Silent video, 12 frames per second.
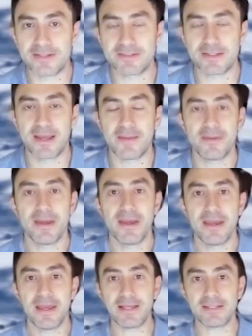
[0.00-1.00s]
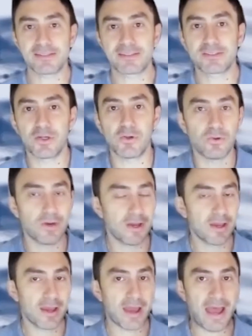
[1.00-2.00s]
to them is to
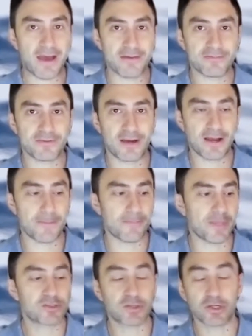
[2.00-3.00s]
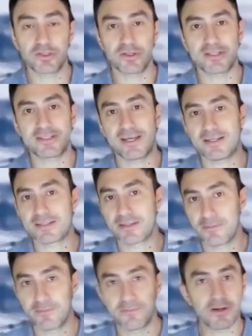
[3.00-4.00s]
have a structure that says,
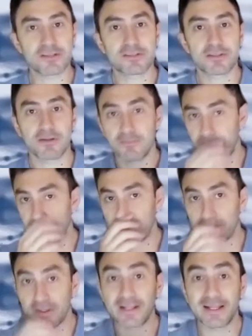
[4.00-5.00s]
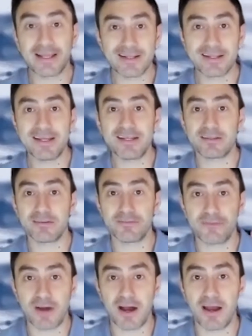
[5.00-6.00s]
first, clearly
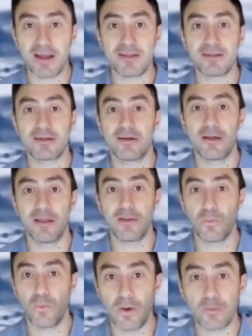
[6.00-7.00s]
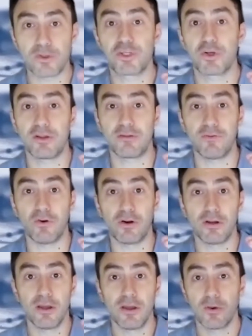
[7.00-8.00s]
defined what we're shooting for.
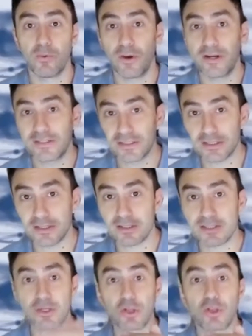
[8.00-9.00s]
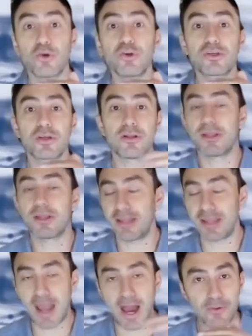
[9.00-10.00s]
What is the solution,
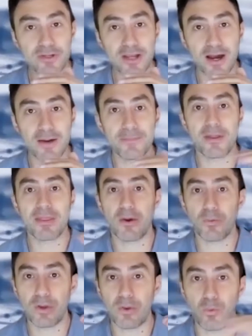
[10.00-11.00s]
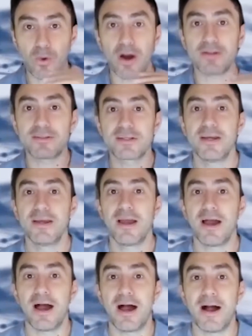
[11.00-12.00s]
the outcome that we want?
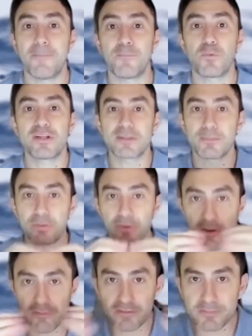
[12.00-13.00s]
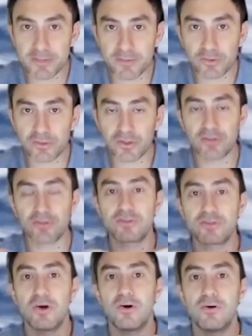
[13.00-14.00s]
What is the problem that we're trying to
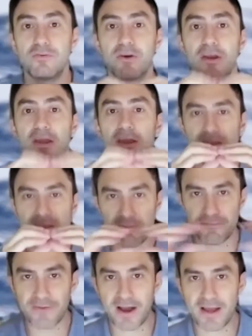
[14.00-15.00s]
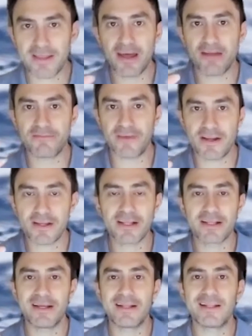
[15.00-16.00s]
solve? Define that very
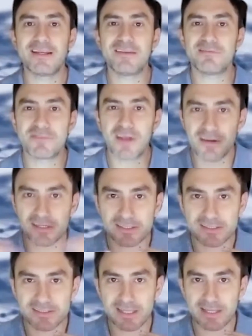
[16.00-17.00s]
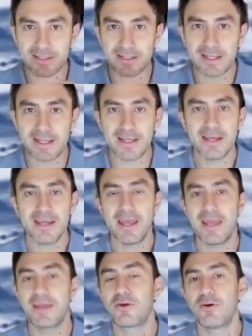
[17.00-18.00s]
clearly, very succinctly.
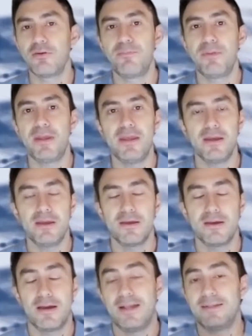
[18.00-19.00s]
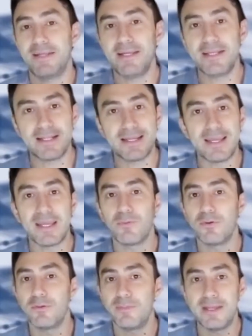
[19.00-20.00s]
It could be, ideally, it
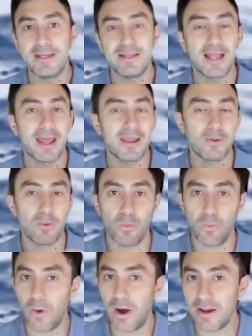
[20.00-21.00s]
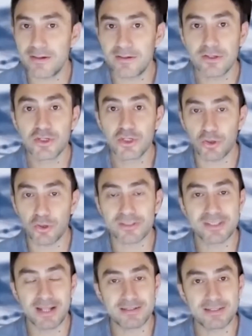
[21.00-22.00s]
would be like one short
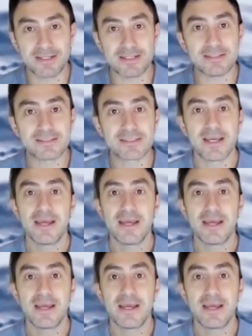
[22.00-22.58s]
sentence.